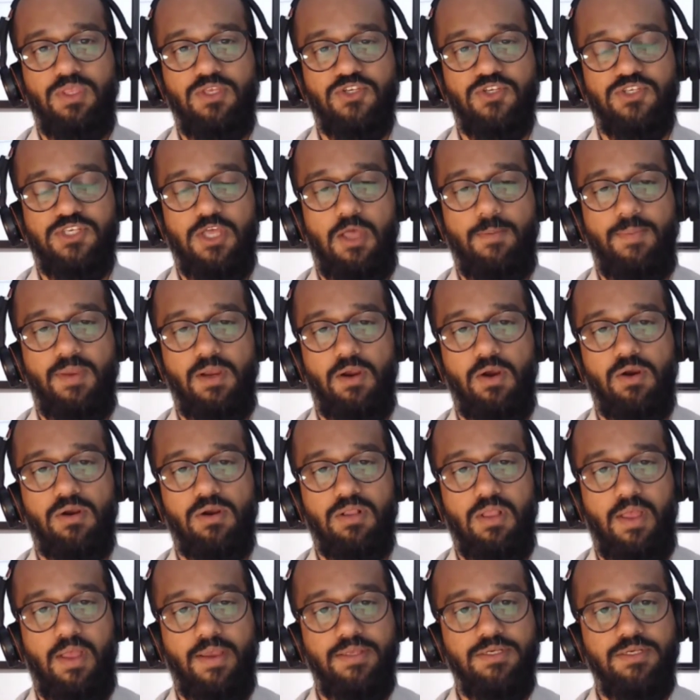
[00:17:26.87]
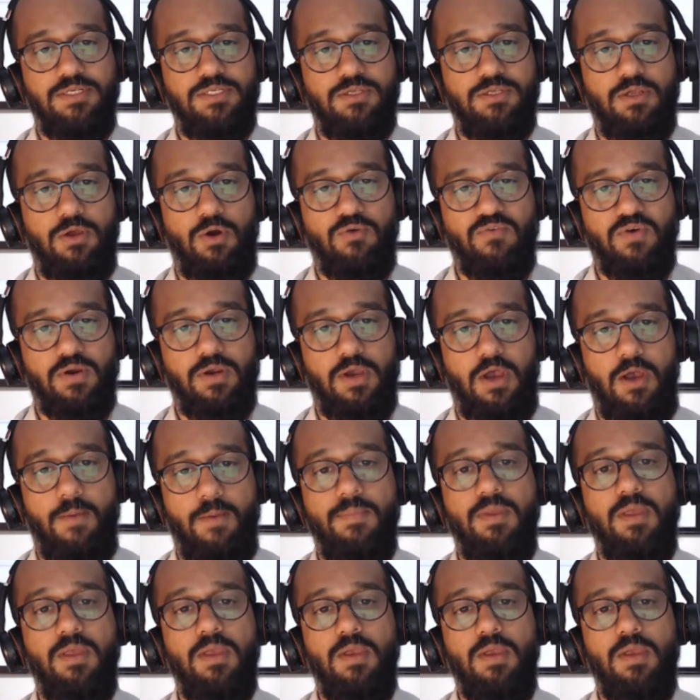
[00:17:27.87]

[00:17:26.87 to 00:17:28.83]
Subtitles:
just helping our clients overcome.